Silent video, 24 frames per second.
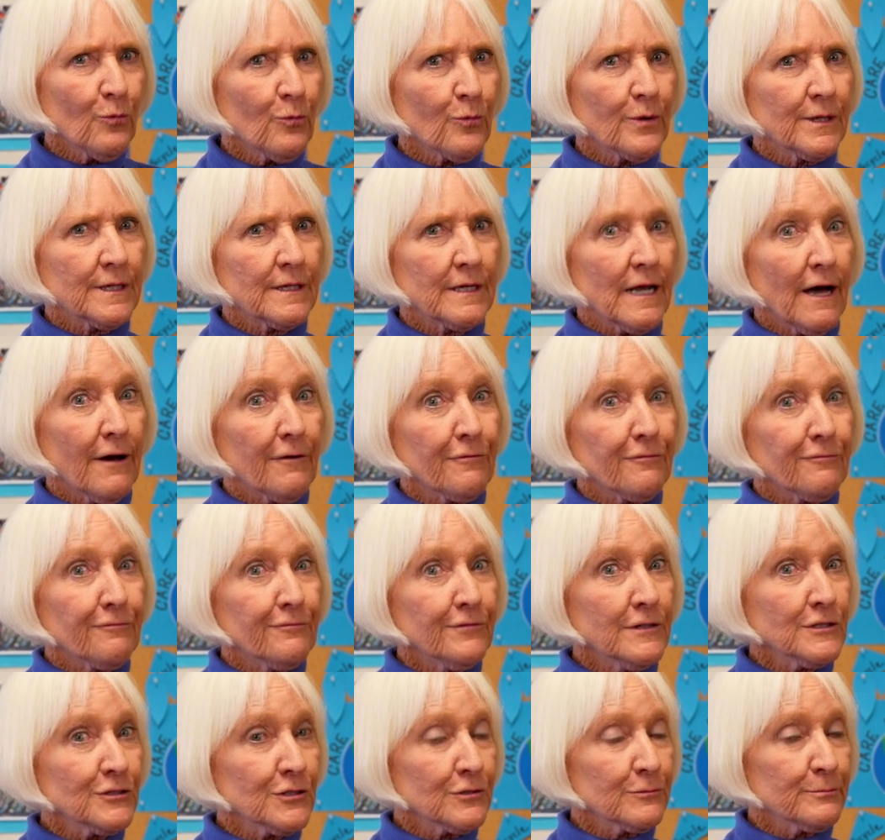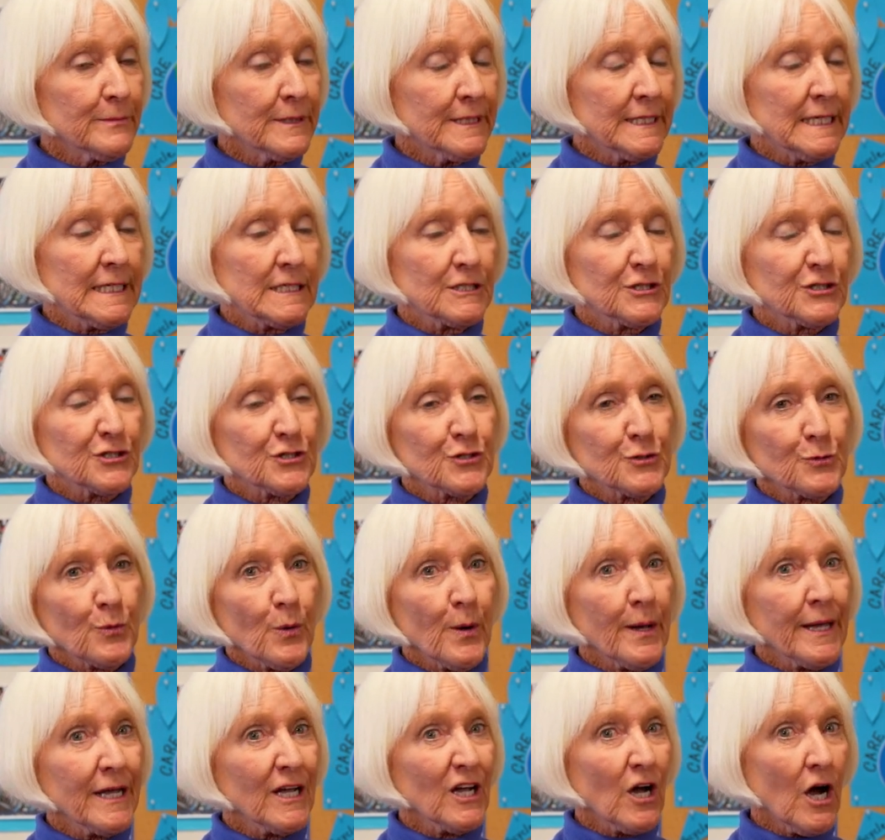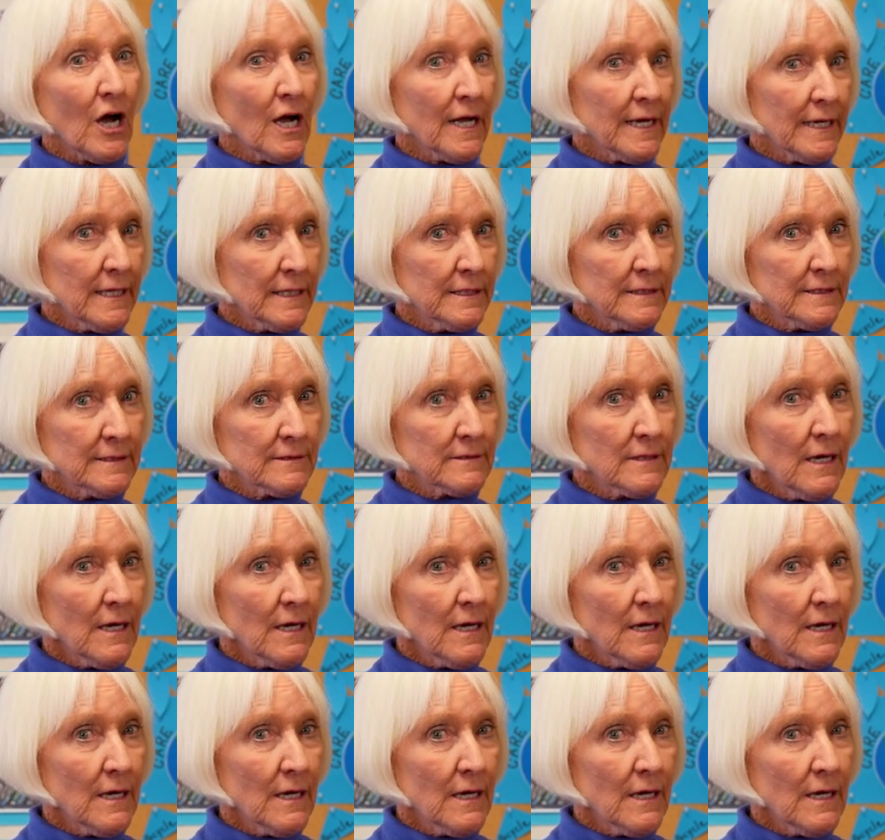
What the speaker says: when a fisherman is throwing his